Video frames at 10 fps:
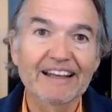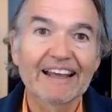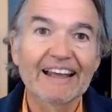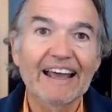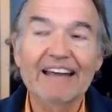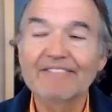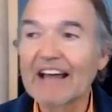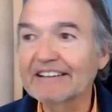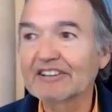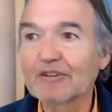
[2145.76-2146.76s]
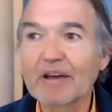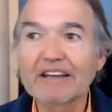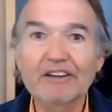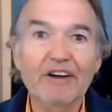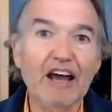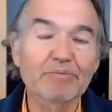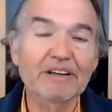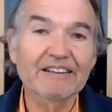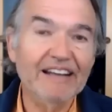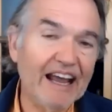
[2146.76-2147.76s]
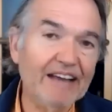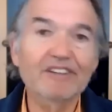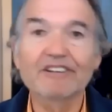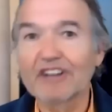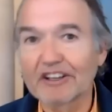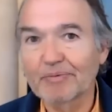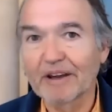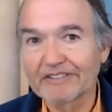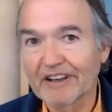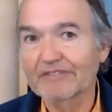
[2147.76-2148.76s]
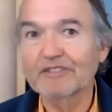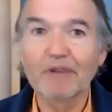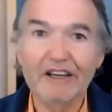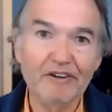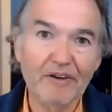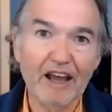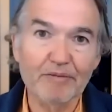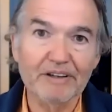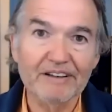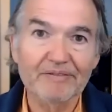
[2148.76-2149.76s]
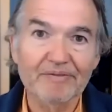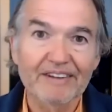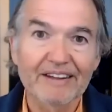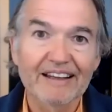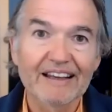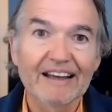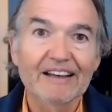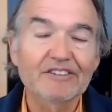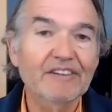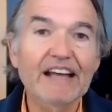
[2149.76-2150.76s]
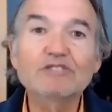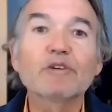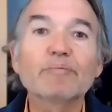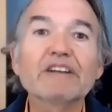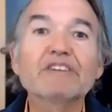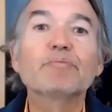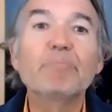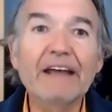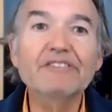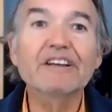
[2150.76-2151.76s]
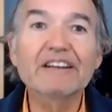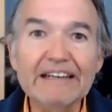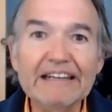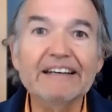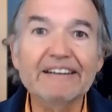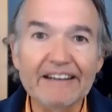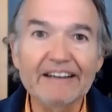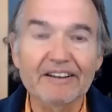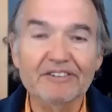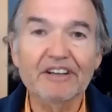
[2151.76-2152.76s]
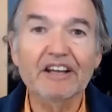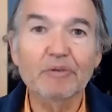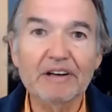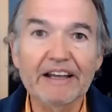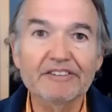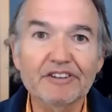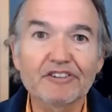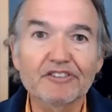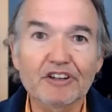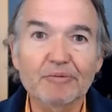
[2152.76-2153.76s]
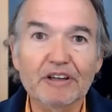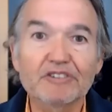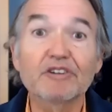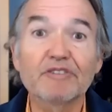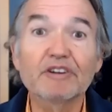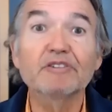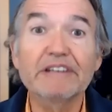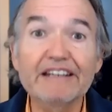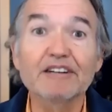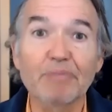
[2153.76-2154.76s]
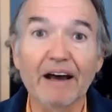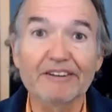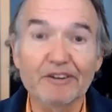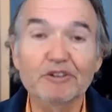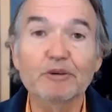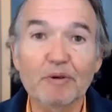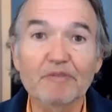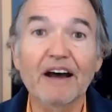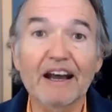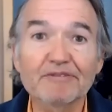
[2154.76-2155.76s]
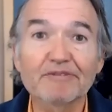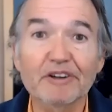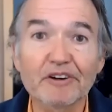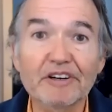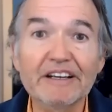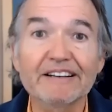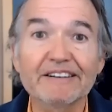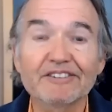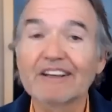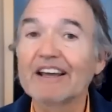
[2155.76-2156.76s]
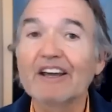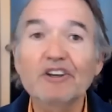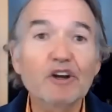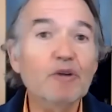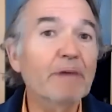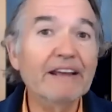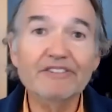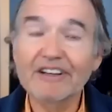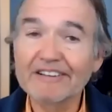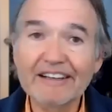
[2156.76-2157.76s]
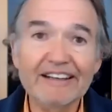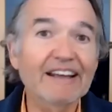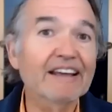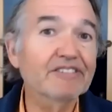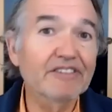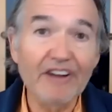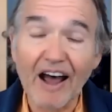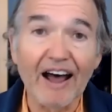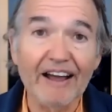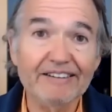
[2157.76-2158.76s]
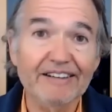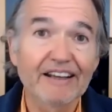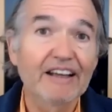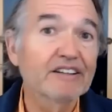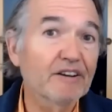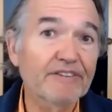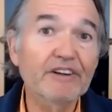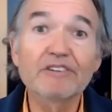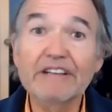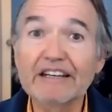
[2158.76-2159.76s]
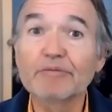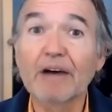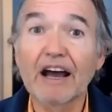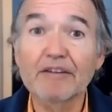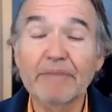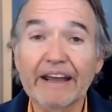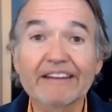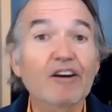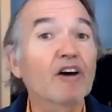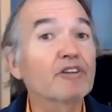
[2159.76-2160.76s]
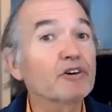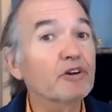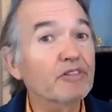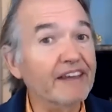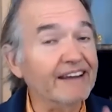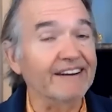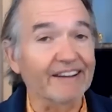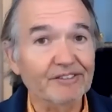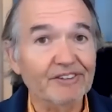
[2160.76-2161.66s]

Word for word: And if that doesn't make you happy, then I have to adjust myself to make you happy. So that's what men's basic need is in a relationship is to feel needed by you to provide for your needs. Your basic need is not to feel needed by a man, although you think it is.